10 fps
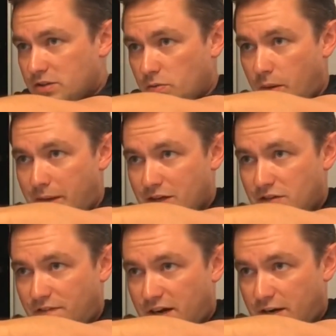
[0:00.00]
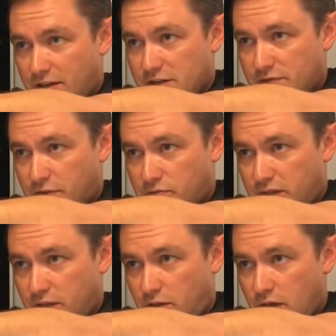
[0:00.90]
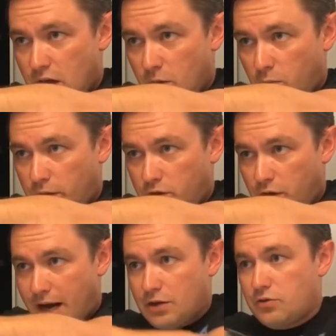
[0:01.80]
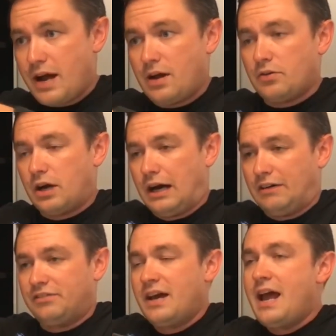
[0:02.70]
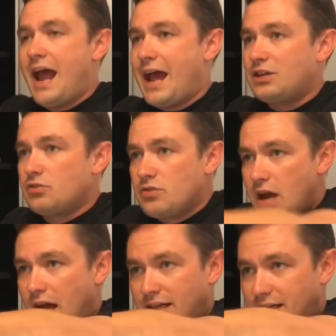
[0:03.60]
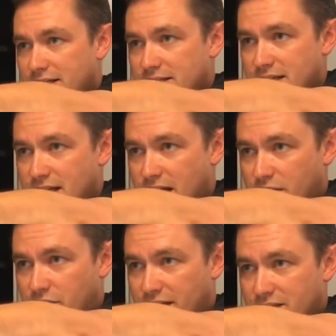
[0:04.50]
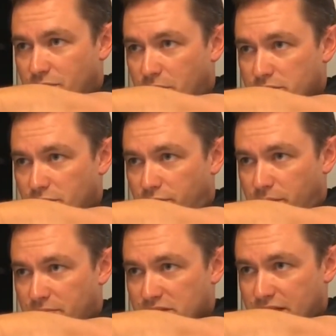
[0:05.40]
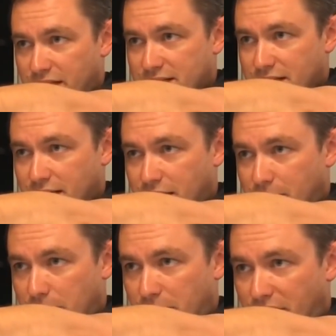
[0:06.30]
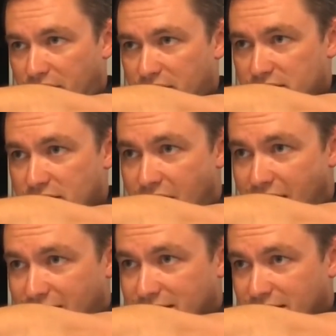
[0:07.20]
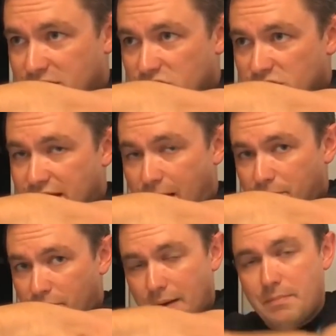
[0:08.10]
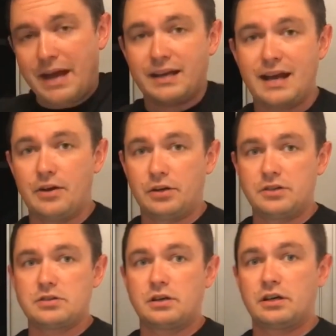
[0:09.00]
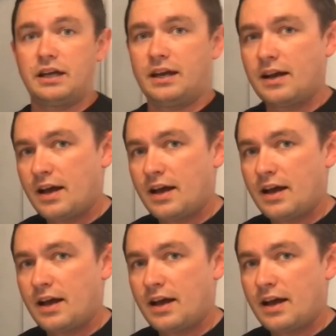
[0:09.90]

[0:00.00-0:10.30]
So when I'm actually firing this for real, we crack a round off, and you're not going to see aggressive muzzle flip. It's going to come up like this, and it's going to snap right back down on target.